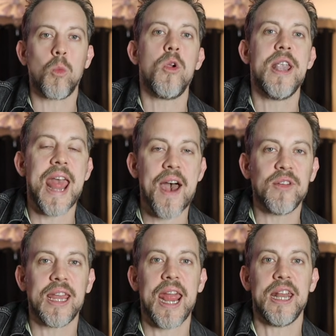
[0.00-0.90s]
We're
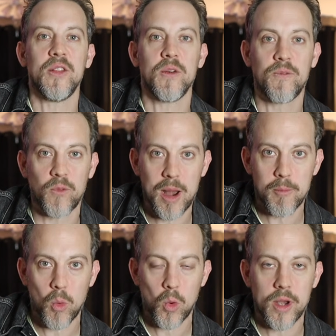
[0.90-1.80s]
navigating the
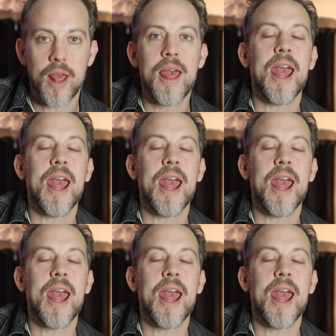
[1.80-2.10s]
fretboard.